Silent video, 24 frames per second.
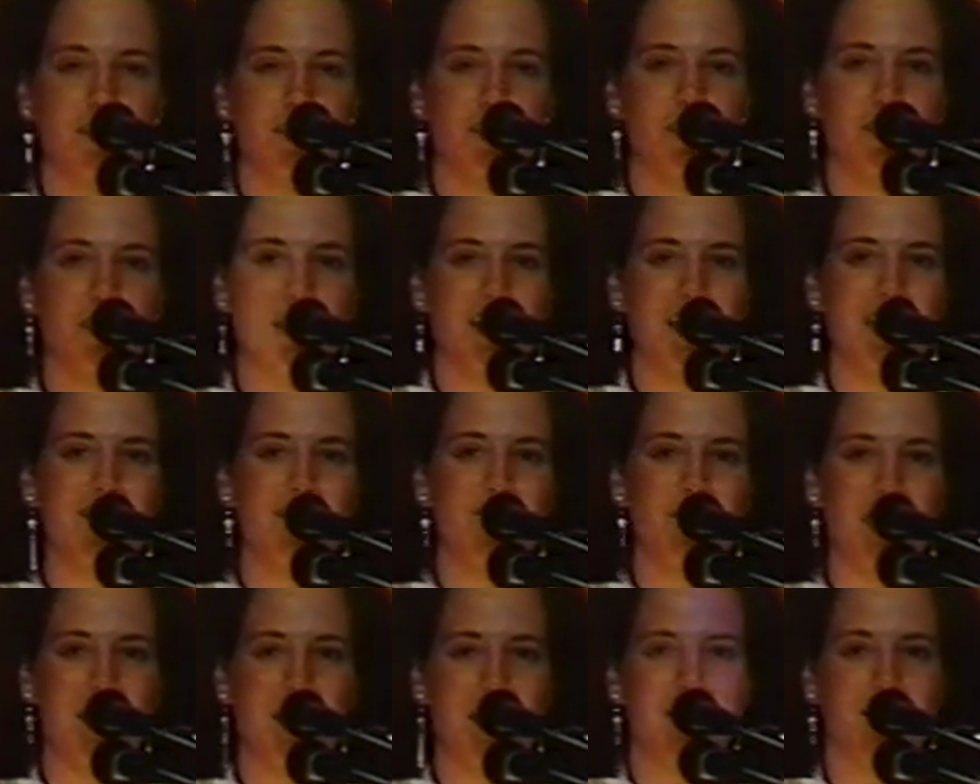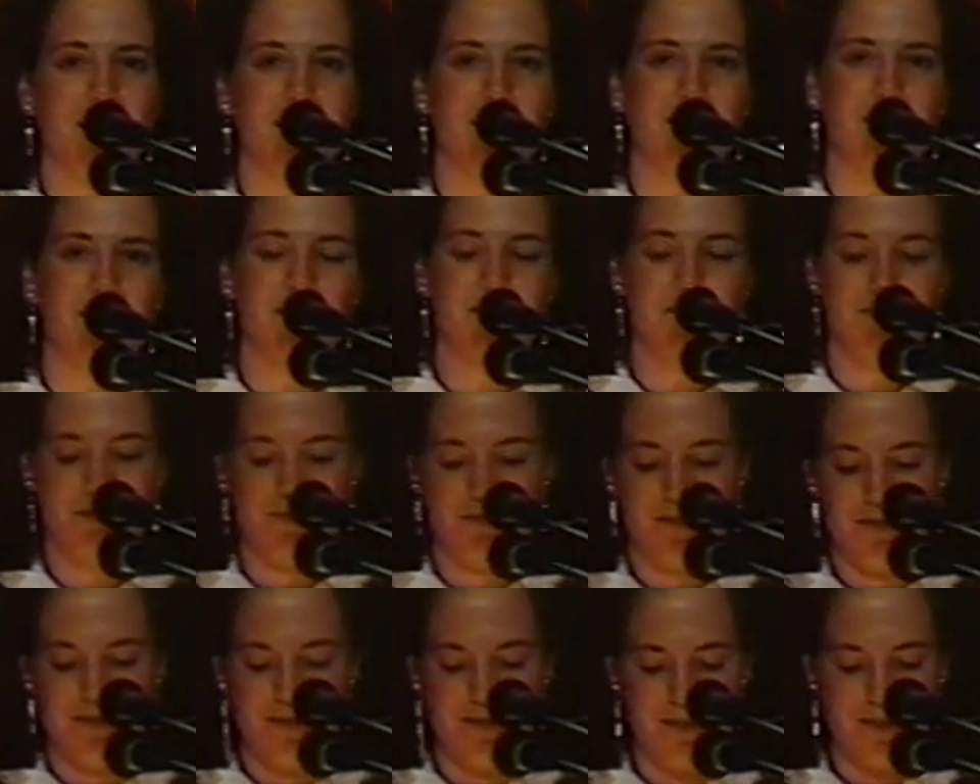Good evening
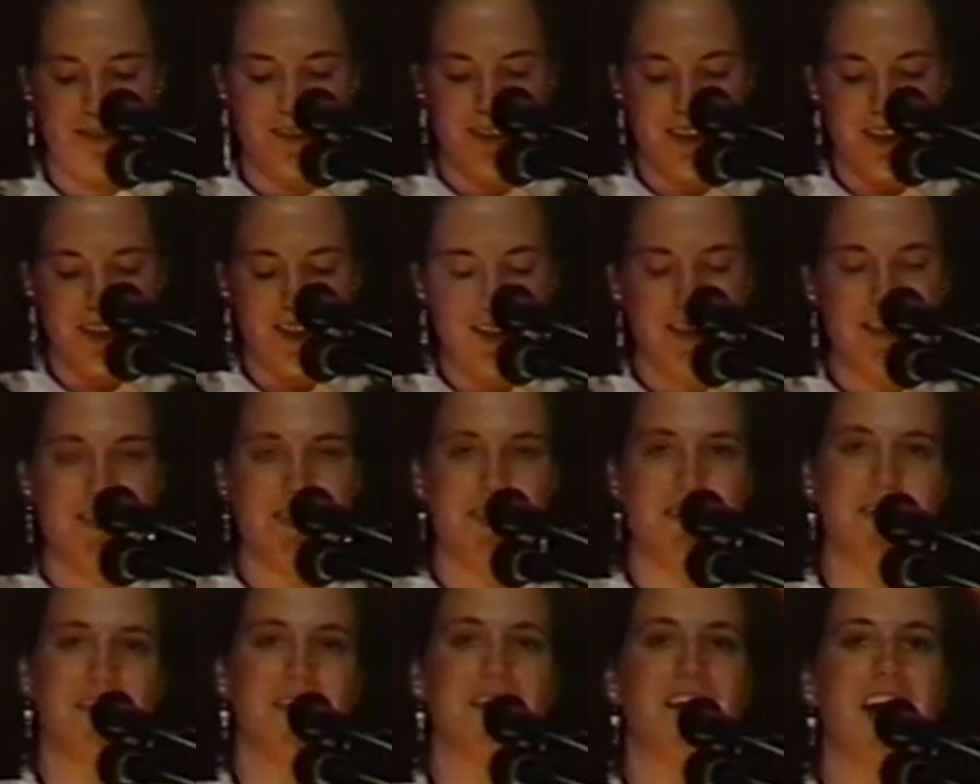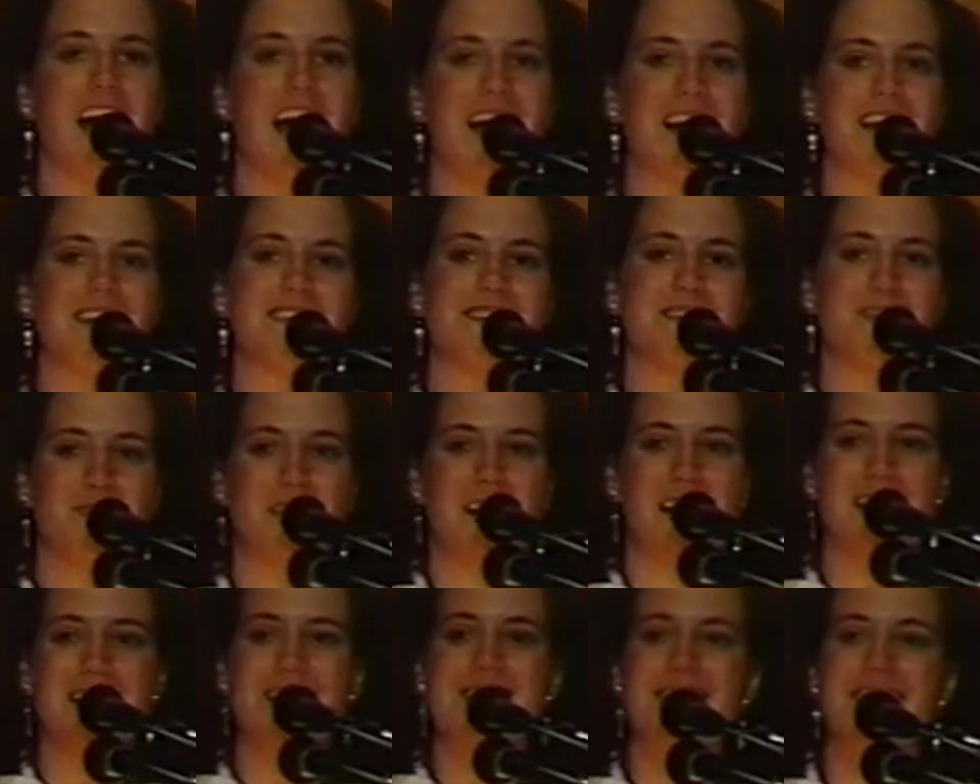to the class of
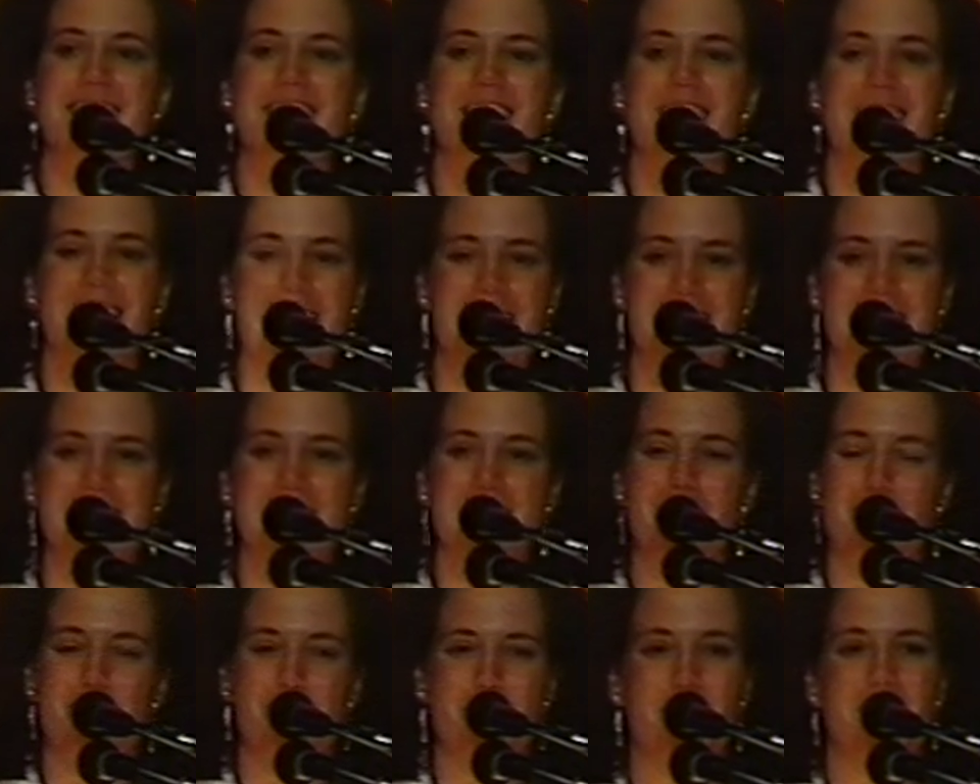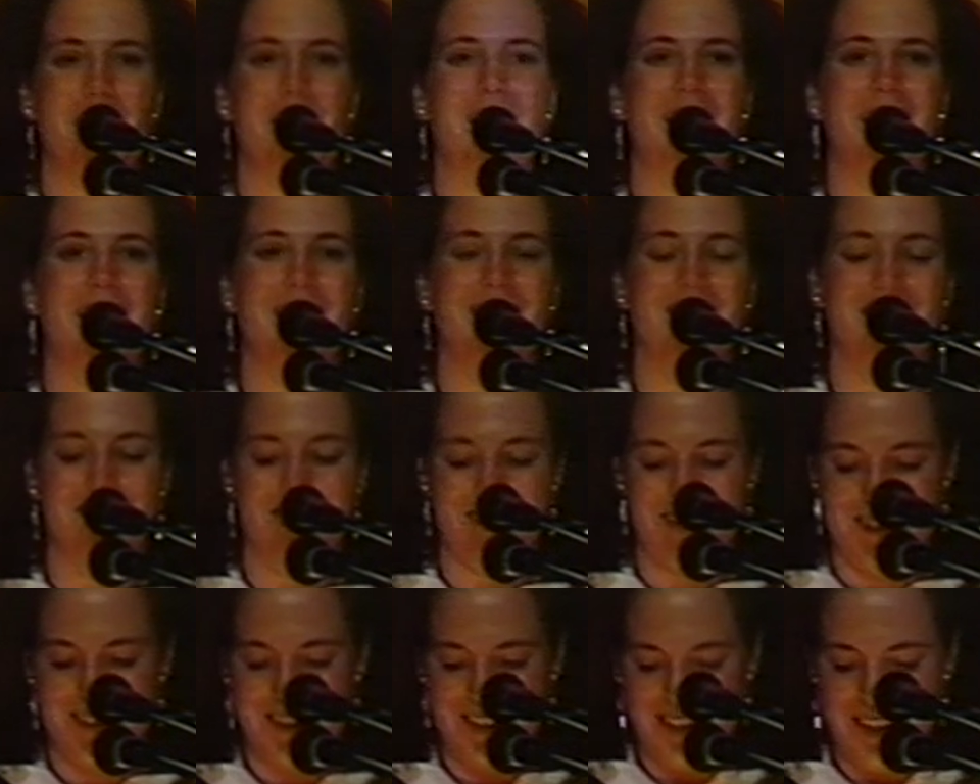1993,
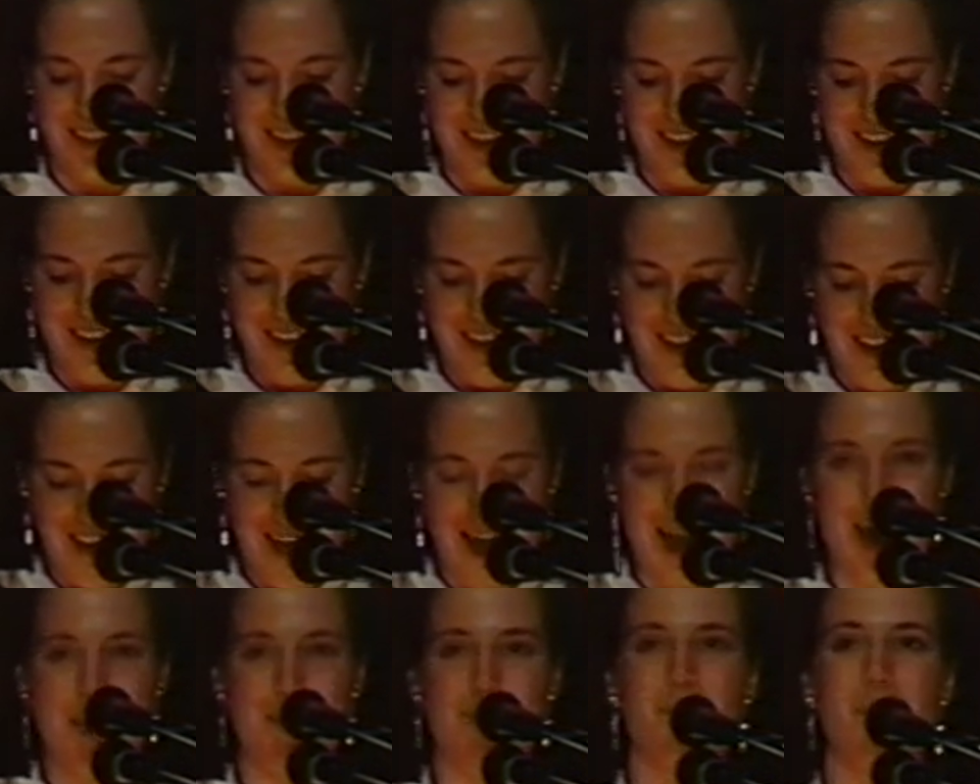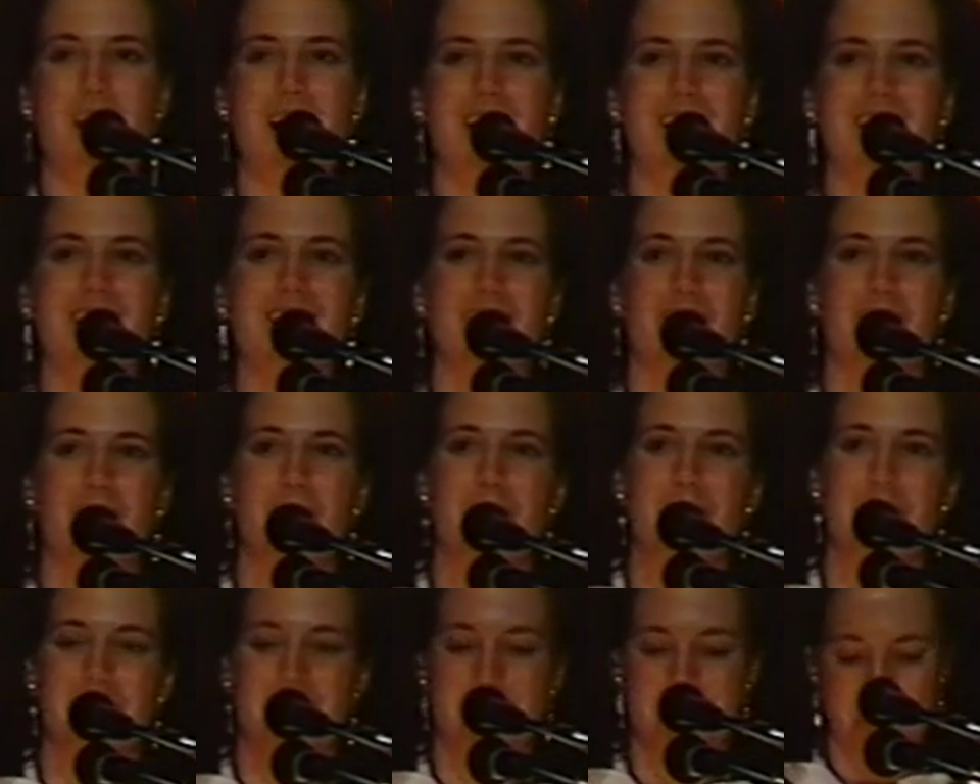and welcome
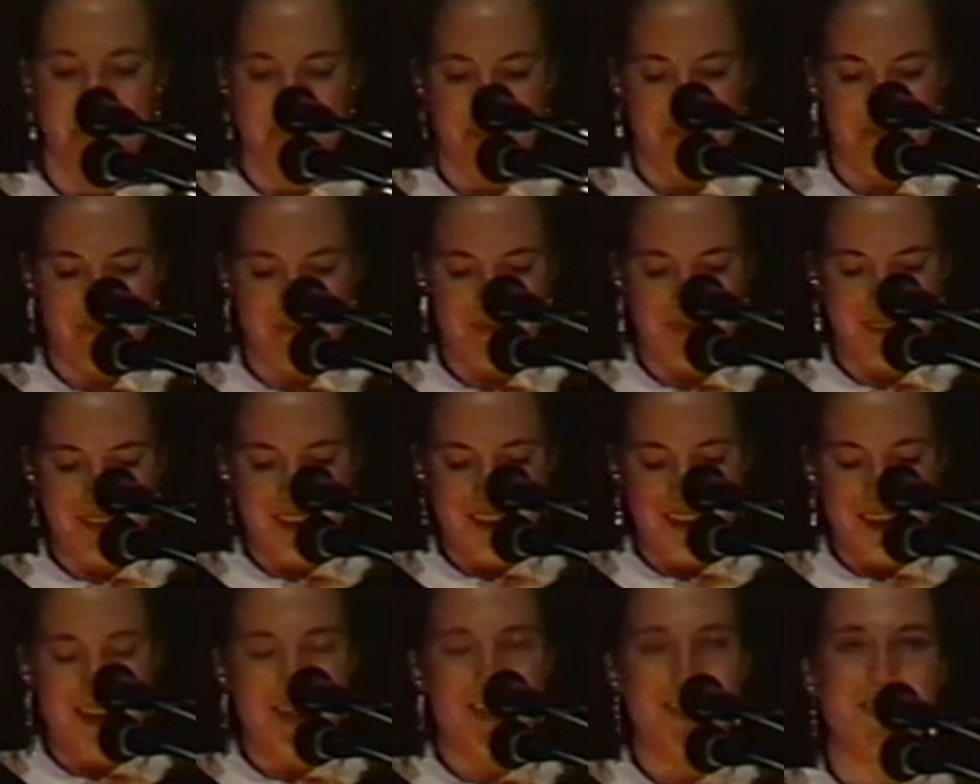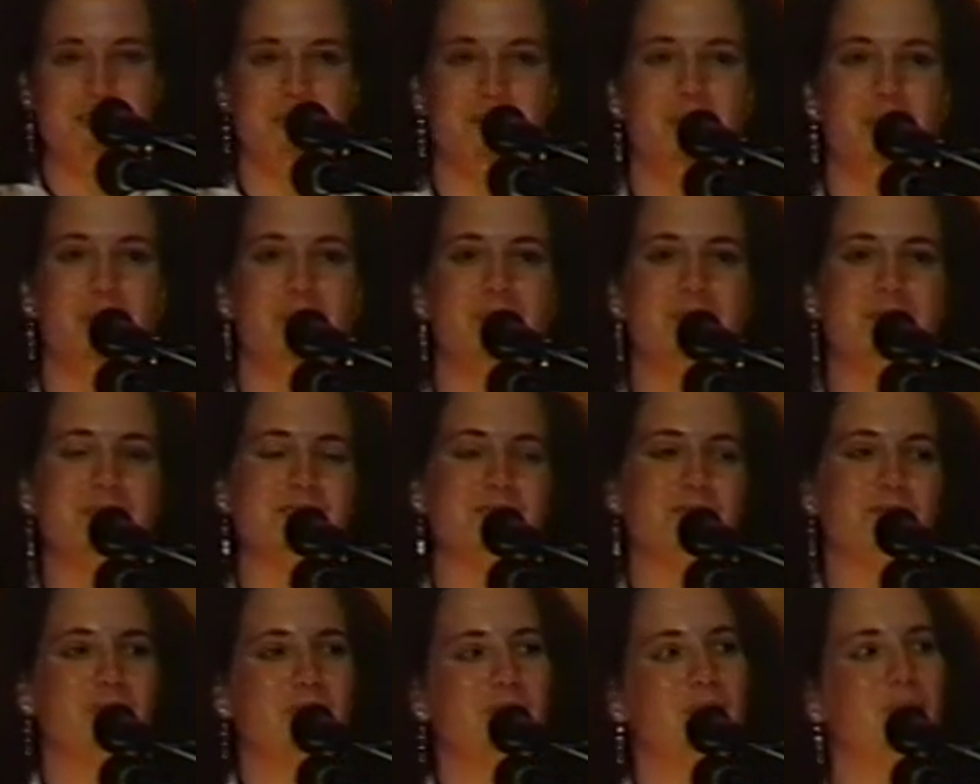to those
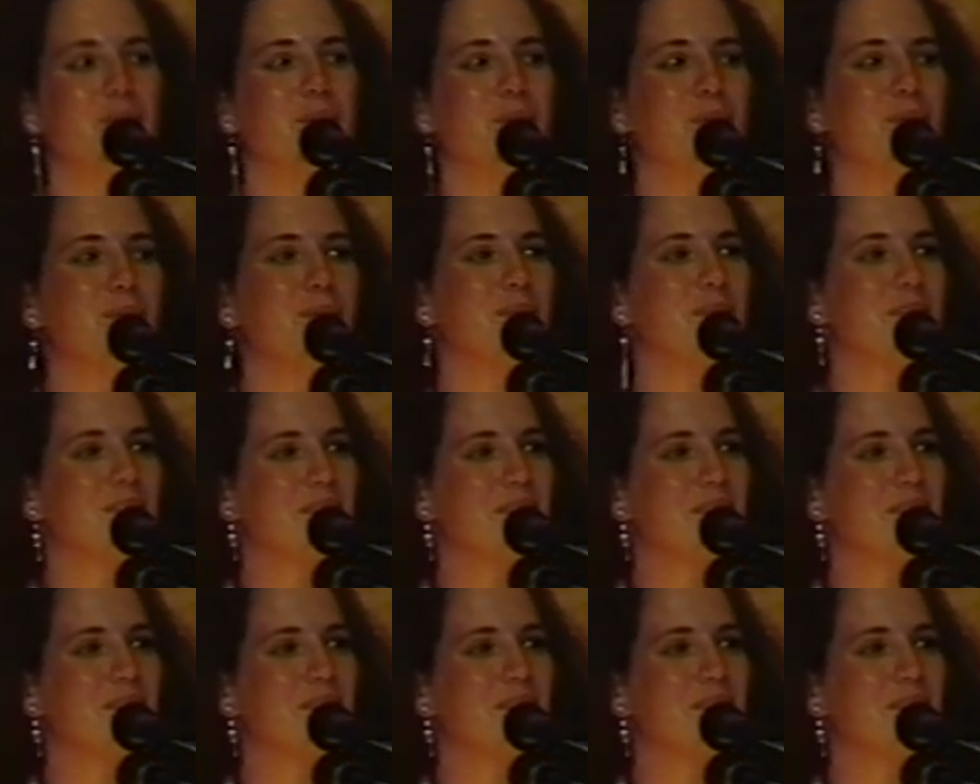of you